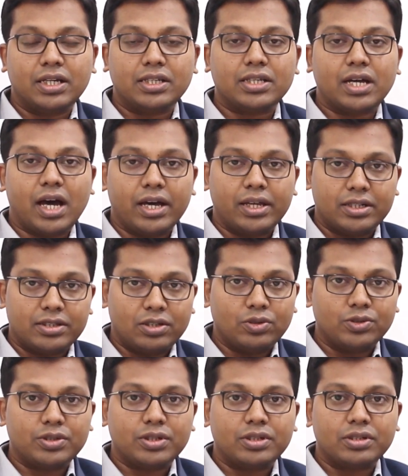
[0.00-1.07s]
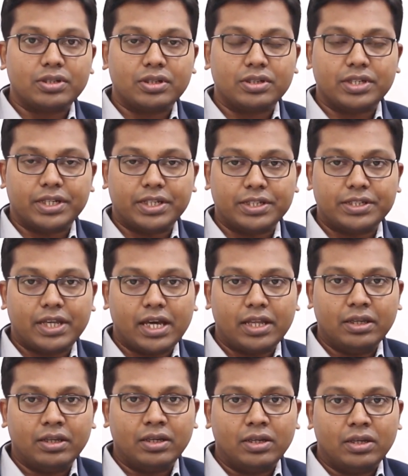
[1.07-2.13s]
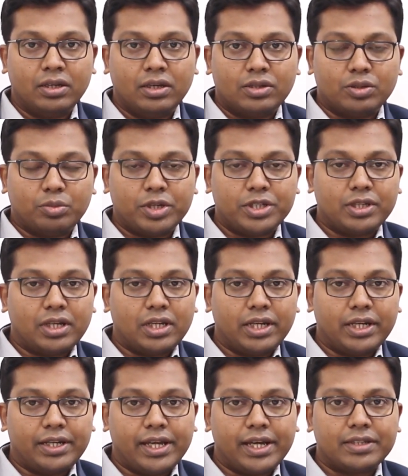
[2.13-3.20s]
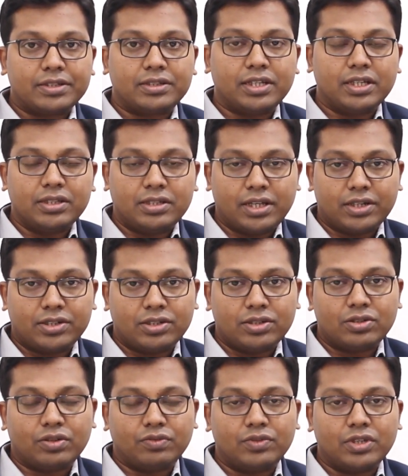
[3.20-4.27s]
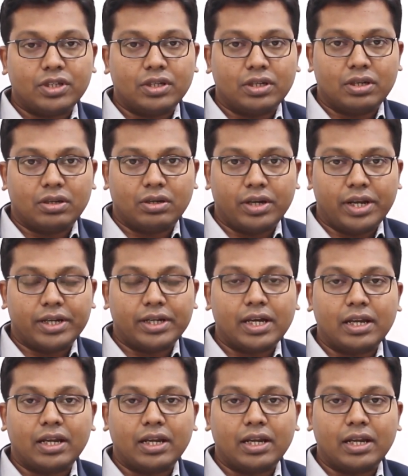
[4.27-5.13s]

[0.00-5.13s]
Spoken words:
is a high resolution CT scan. So basically it takes thin sections of the entire